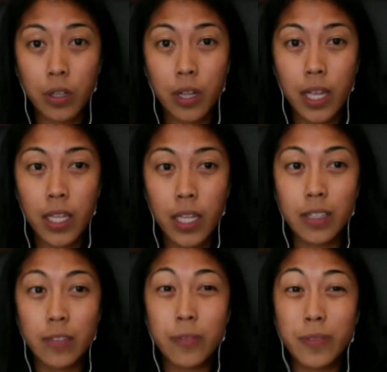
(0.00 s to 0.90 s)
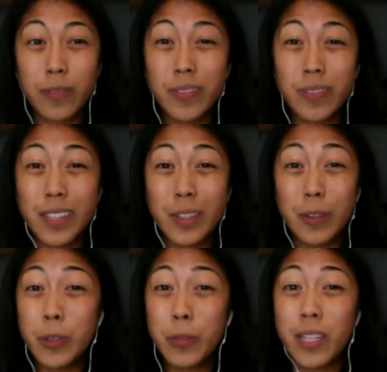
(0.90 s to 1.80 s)
And if the
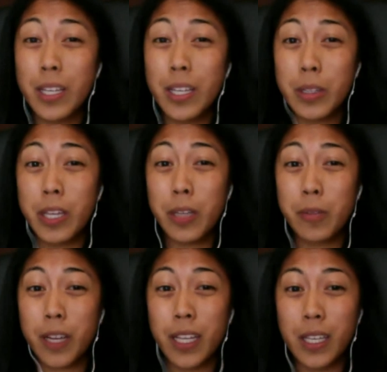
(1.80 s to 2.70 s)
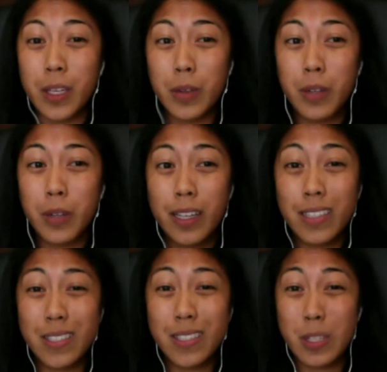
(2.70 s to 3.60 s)
only way they can rank you
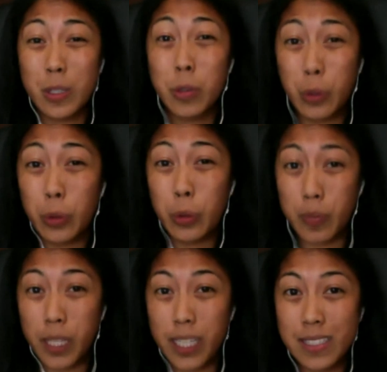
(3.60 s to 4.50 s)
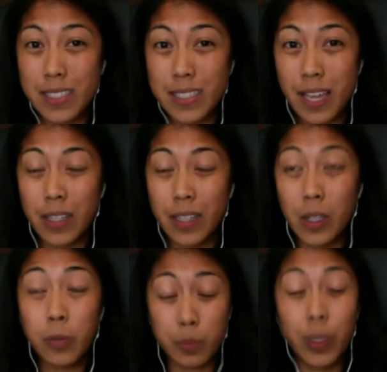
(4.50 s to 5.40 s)
is through Google Plus. And
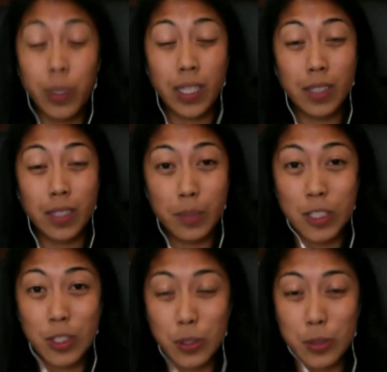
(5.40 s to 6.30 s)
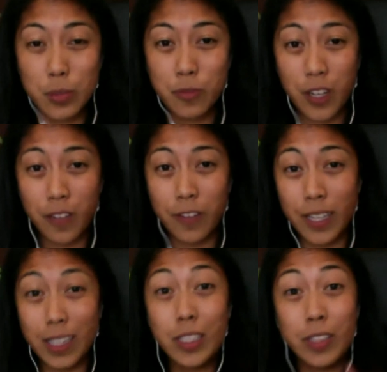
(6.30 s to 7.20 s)
oh wait, let me just
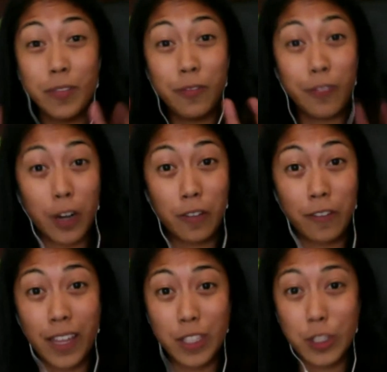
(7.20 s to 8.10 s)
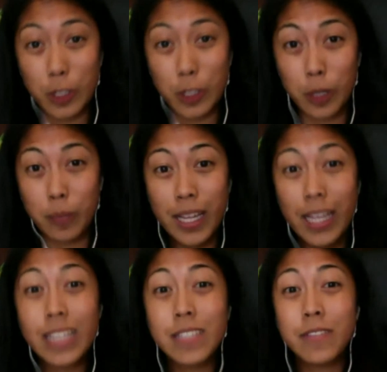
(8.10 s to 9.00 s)
verify the term.
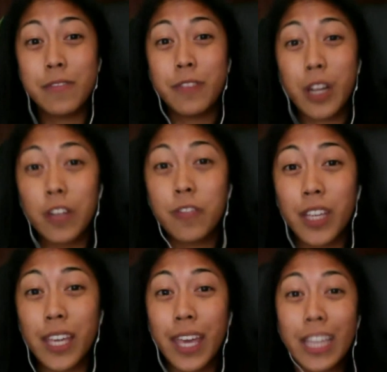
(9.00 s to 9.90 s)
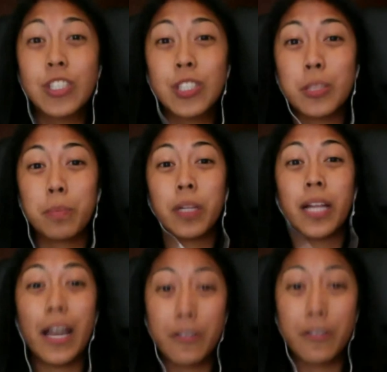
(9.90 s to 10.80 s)
It's a verification
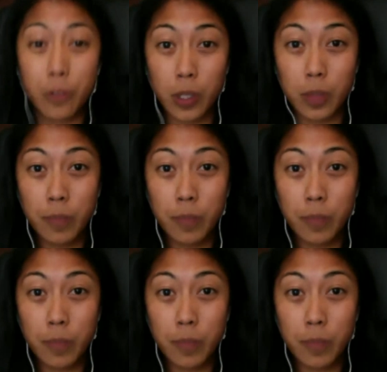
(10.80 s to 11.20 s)
platform.